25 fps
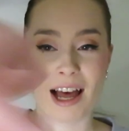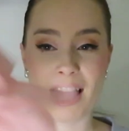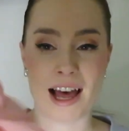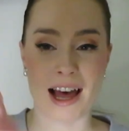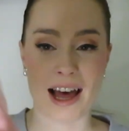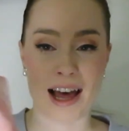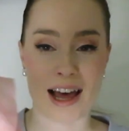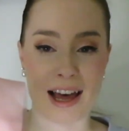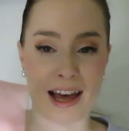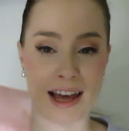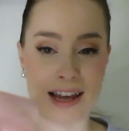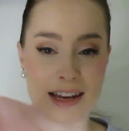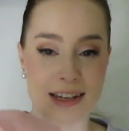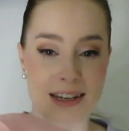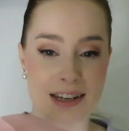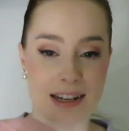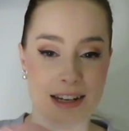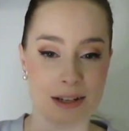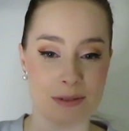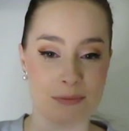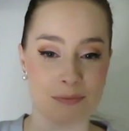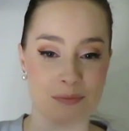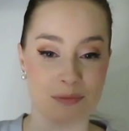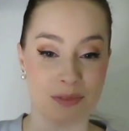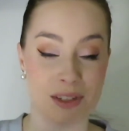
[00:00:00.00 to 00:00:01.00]
and
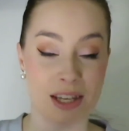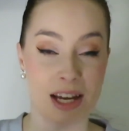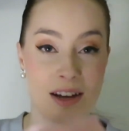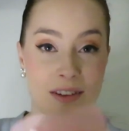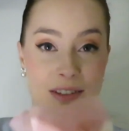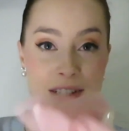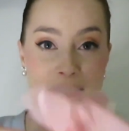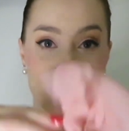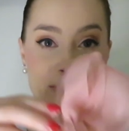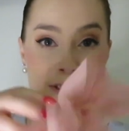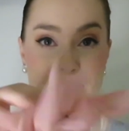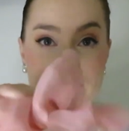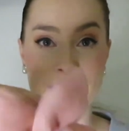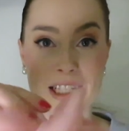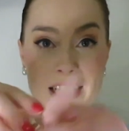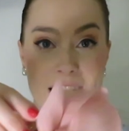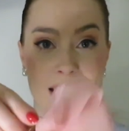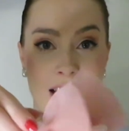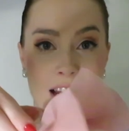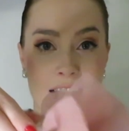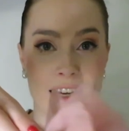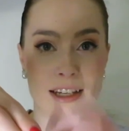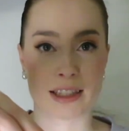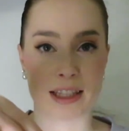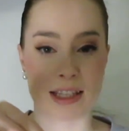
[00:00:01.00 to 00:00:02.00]
yeah, definitely
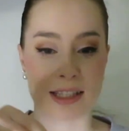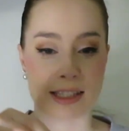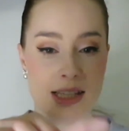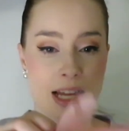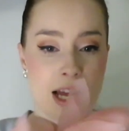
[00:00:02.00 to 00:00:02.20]
like this.